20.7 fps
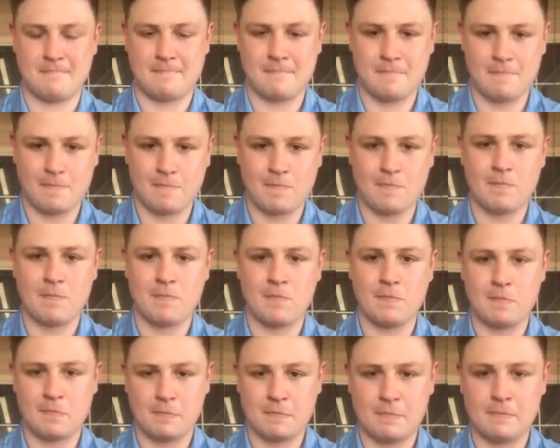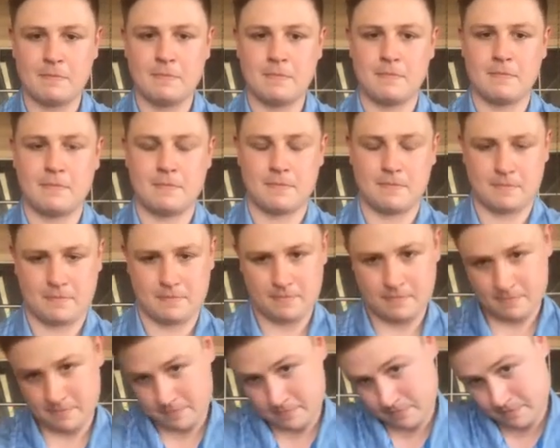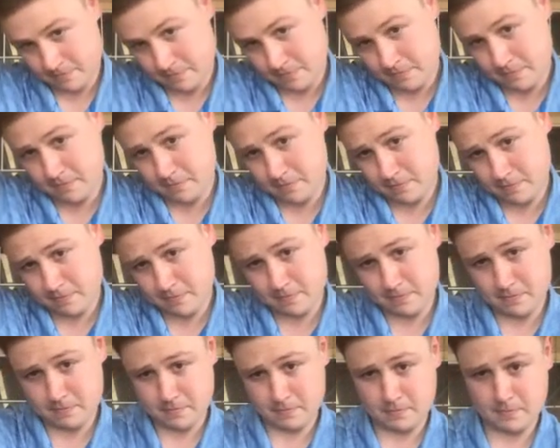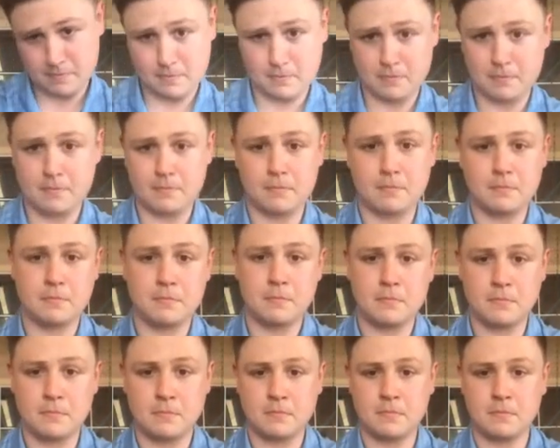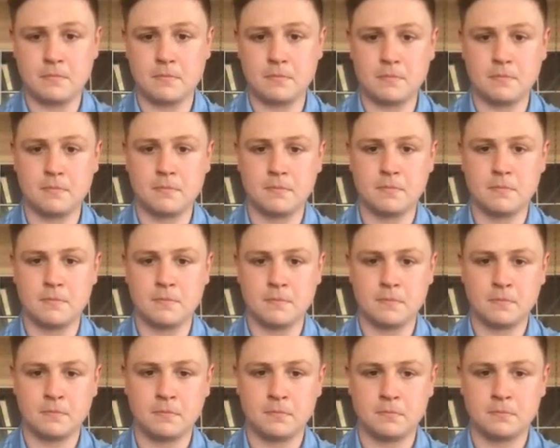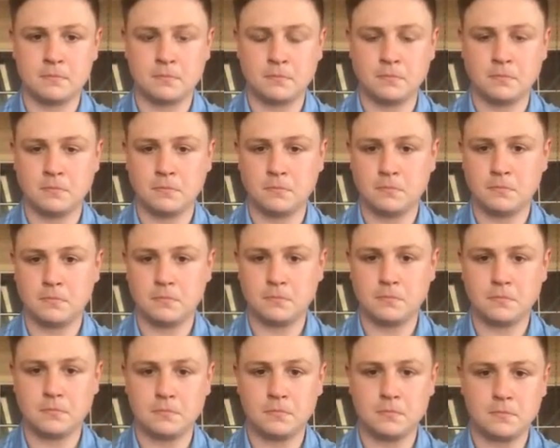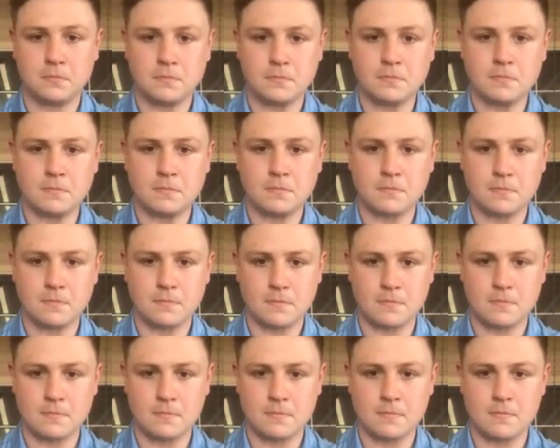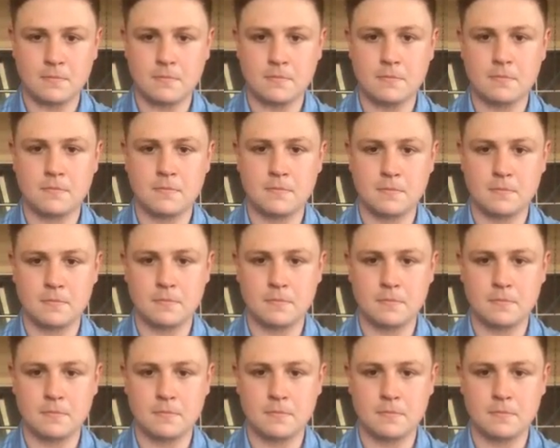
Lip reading: This person isn't speaking.